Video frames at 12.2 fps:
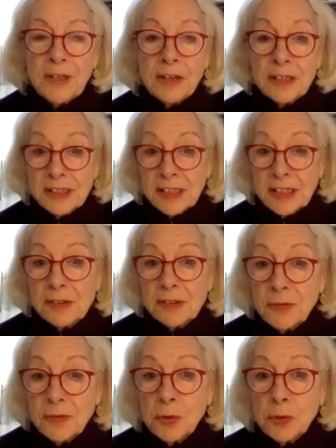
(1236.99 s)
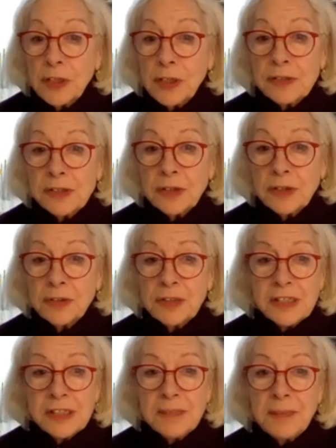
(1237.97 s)
the skills of all those on
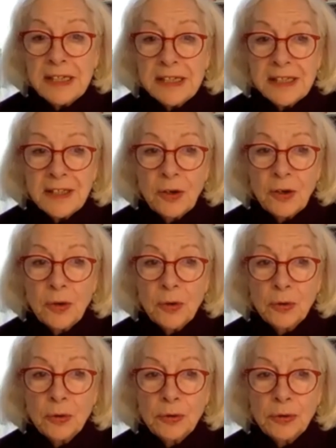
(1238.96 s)
this amazing call,